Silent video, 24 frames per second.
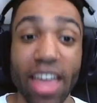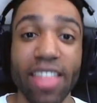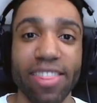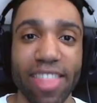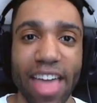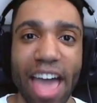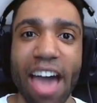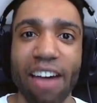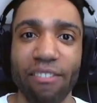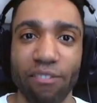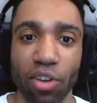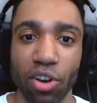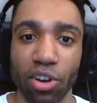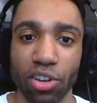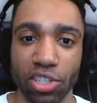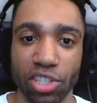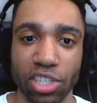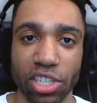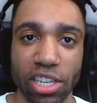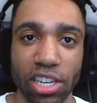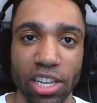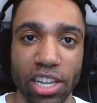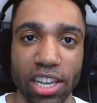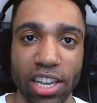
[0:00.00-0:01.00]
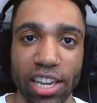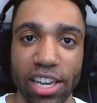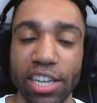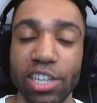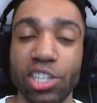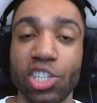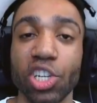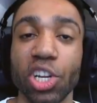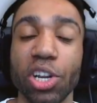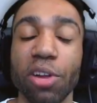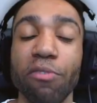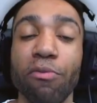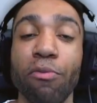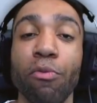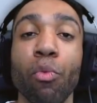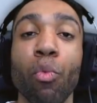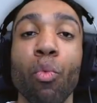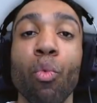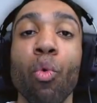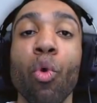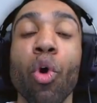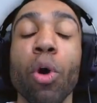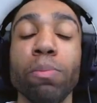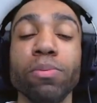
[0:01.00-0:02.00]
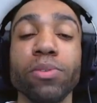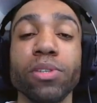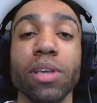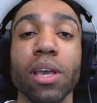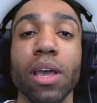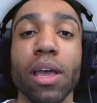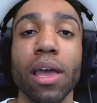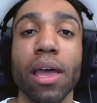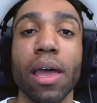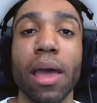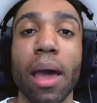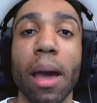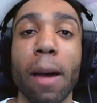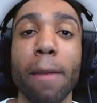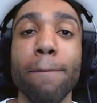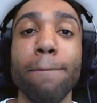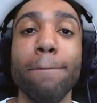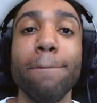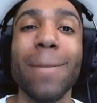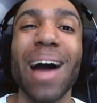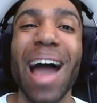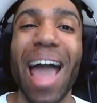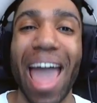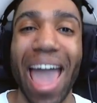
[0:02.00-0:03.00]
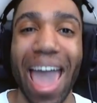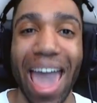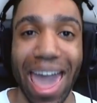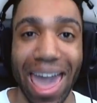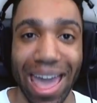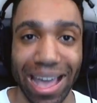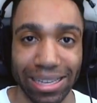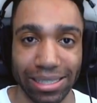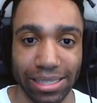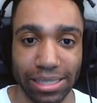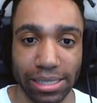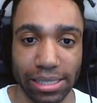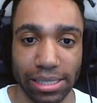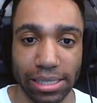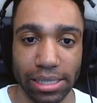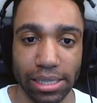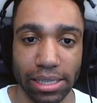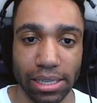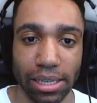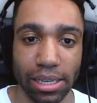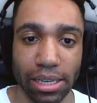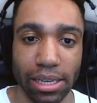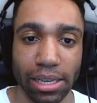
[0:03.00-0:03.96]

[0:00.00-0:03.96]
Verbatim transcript: than that version? He should have whooped my ass.